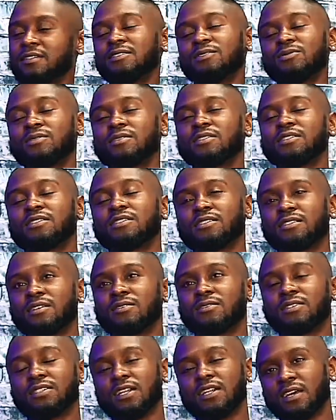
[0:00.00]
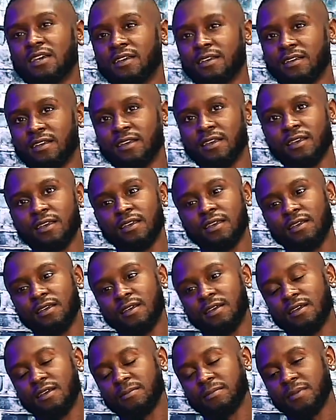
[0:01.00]
you know what I'm saying? So it's like,
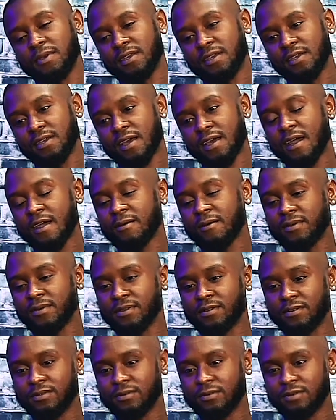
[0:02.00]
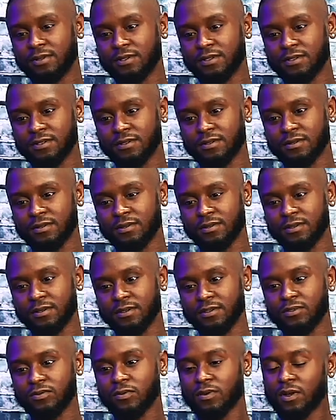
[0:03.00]
man, all we could do is
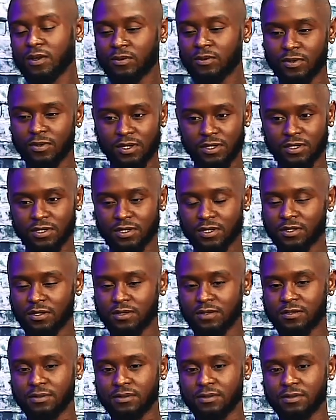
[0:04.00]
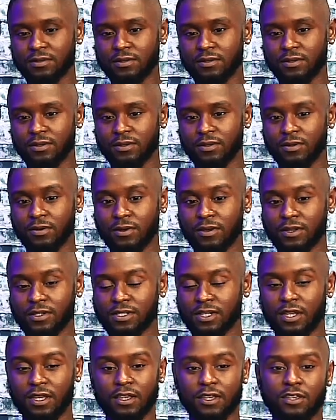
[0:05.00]
is work with each other. You know
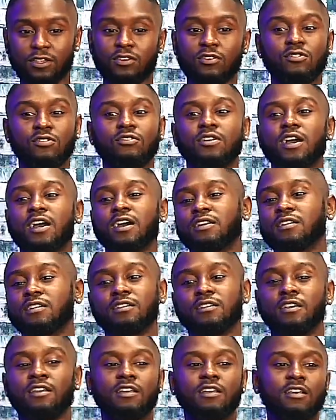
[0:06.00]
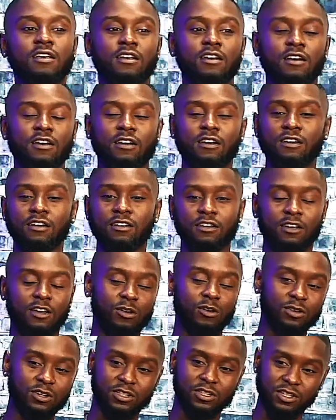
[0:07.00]
it's, what I'm saying? You don't gotta uh,
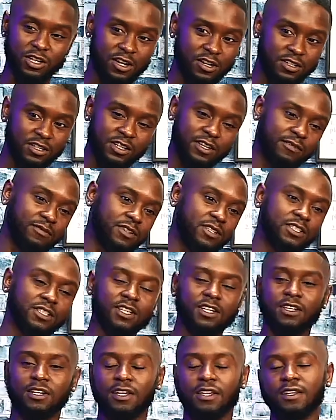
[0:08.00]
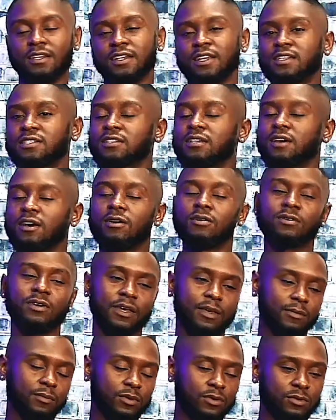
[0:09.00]
go to church every Sunday, and that's the
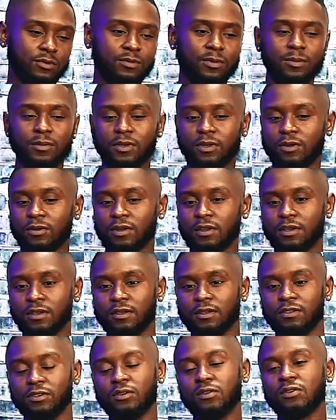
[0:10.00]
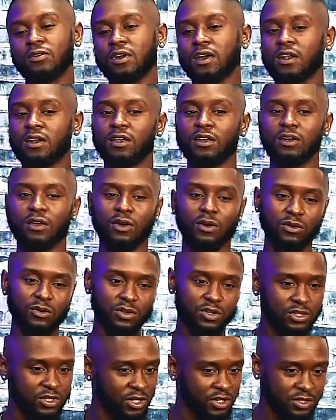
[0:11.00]
okay. Boom, go there. You don't gotta go
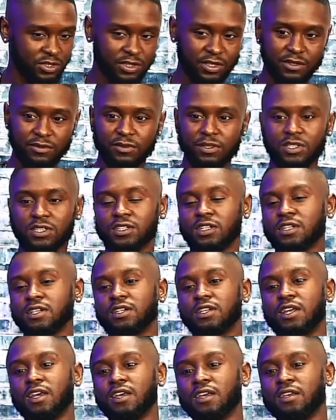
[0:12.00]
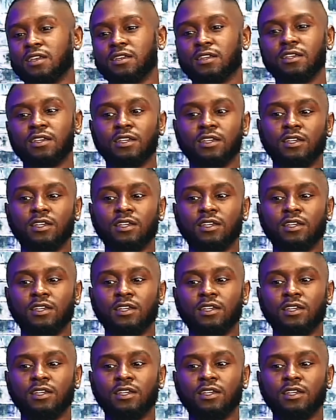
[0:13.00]
to church every Sunday